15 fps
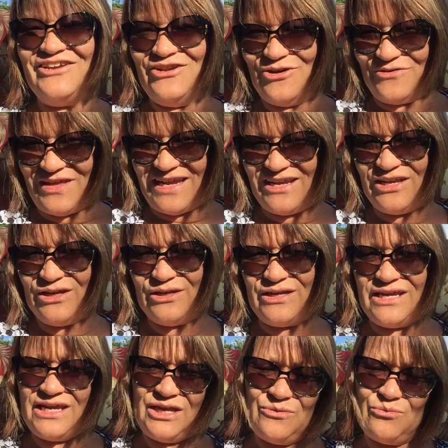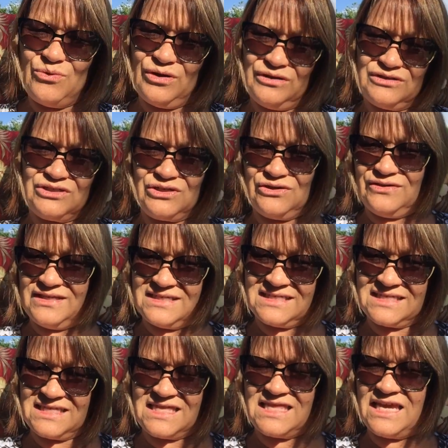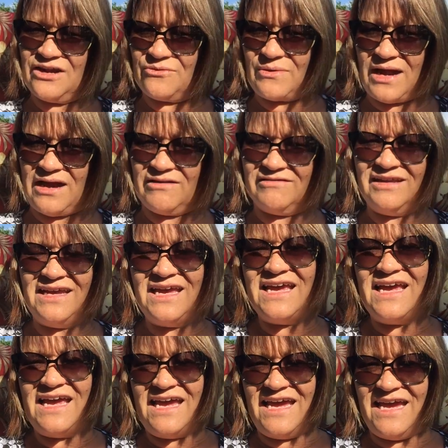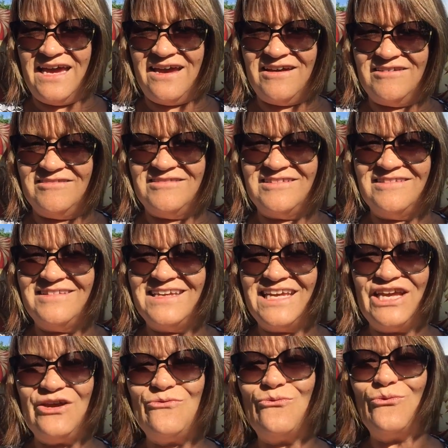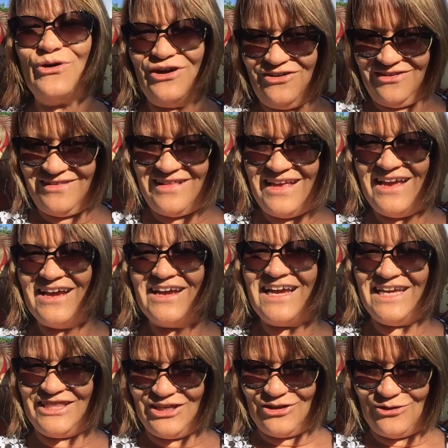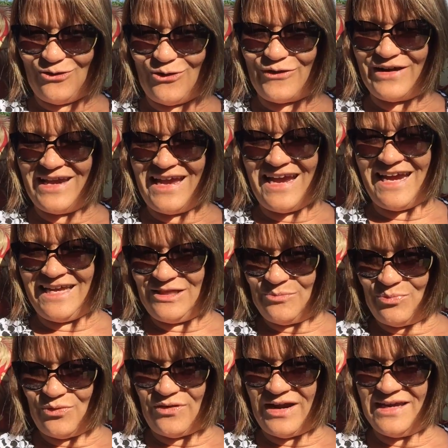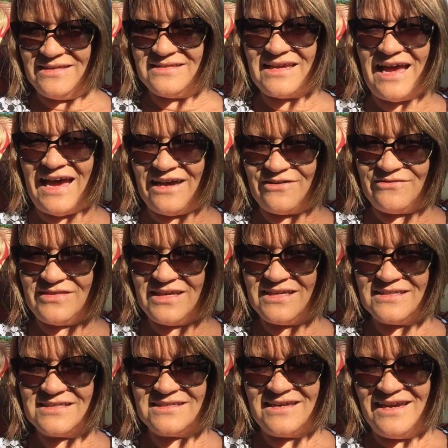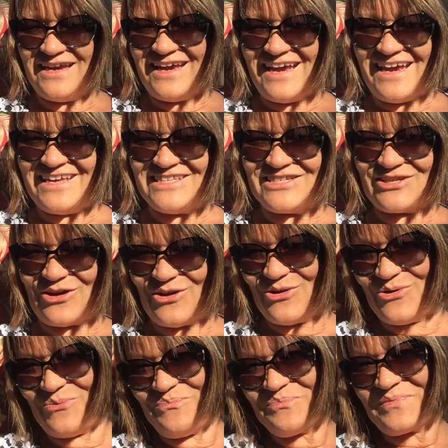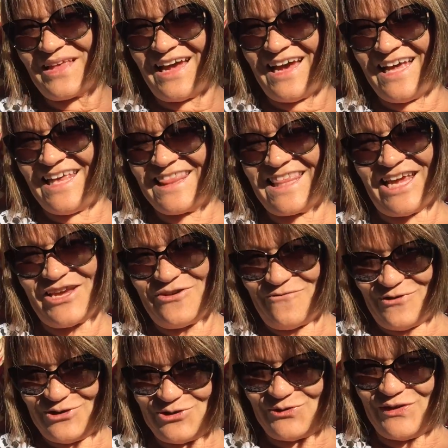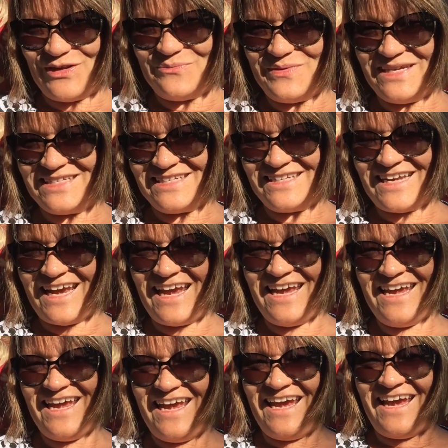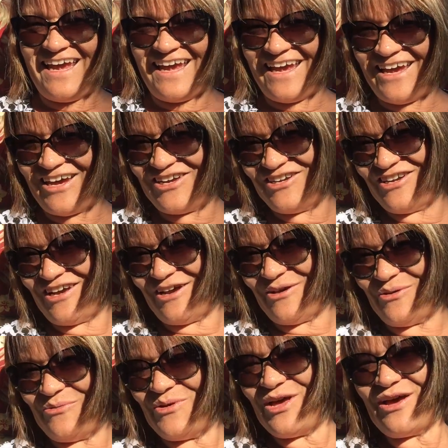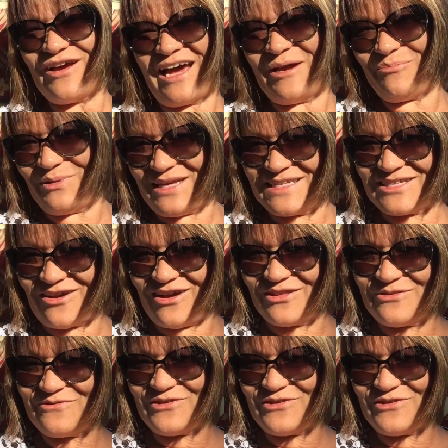know that He will turn this thing around, and He will get the glory and the praise out of this. So thank you for joining me today, and God bless all